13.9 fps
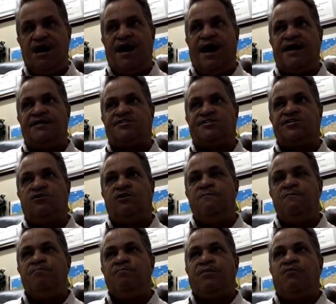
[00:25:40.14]
And so
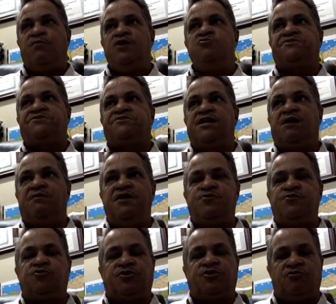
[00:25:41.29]
when you think about
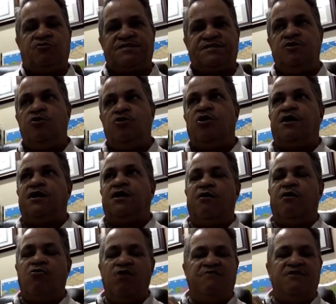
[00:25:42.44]
ecotourism and you look at
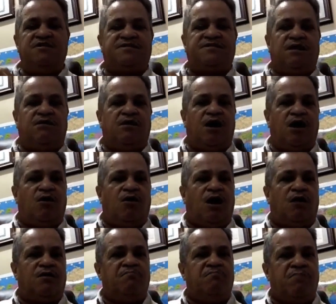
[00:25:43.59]
our rivers and
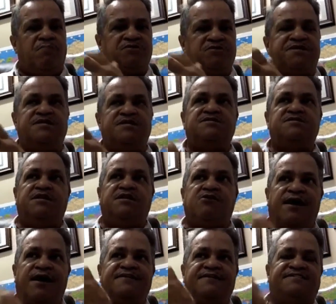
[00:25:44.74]
our mountains and the
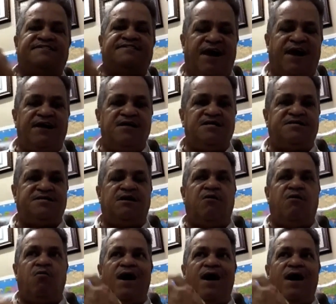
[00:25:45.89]
grand savannas and our
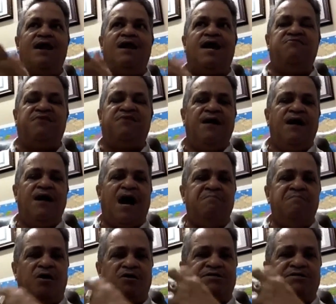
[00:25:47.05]
wildlife and
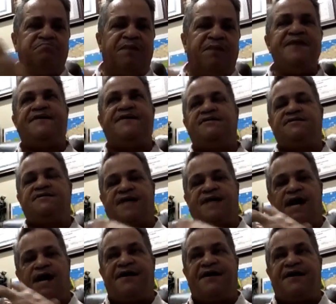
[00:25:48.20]
mountain biking and
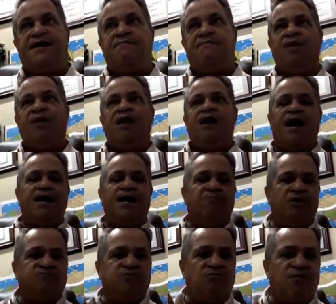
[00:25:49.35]
kayaking and the
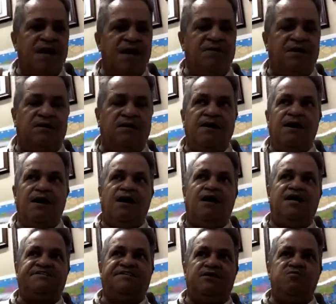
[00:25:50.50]
Mountain Rima,
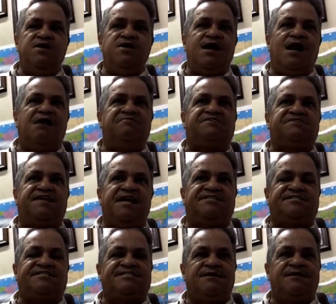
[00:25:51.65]
listen, we have
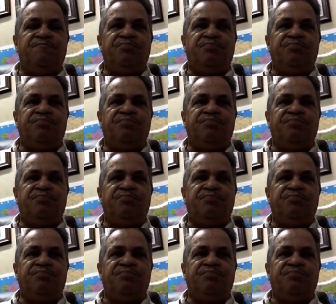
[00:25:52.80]
sites